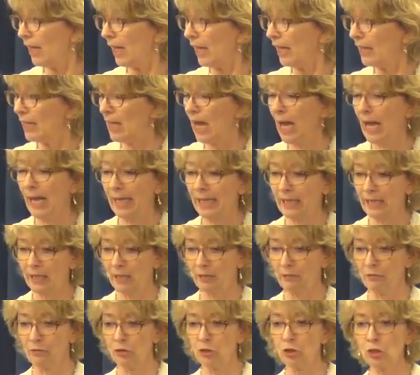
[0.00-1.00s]
and I
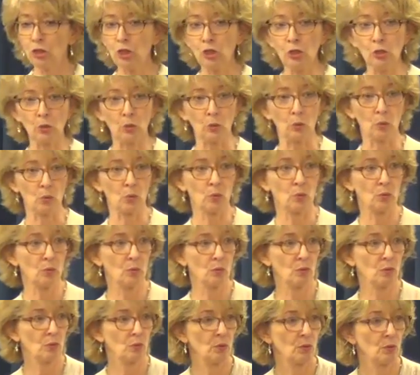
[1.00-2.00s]
give you
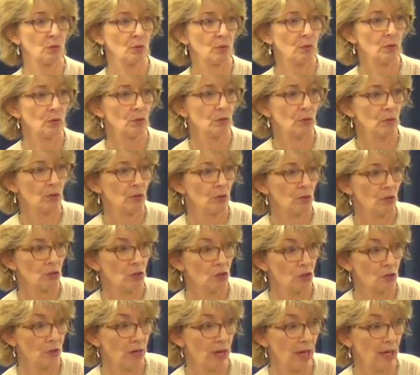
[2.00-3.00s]

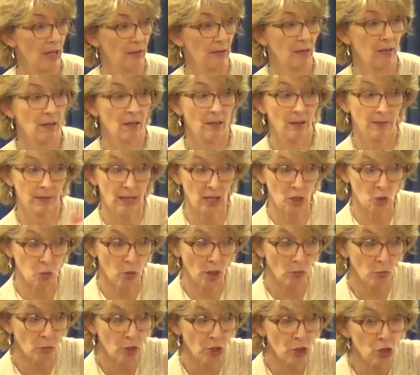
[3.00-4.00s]
strength. That's
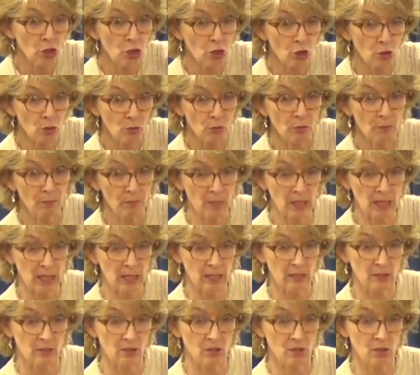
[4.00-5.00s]
what renew
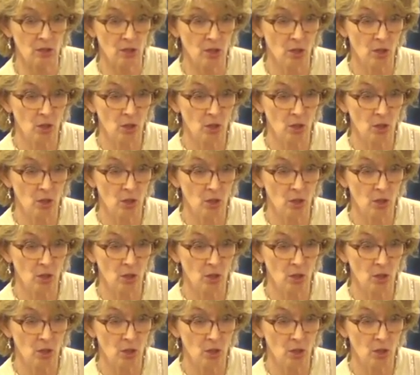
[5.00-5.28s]
means.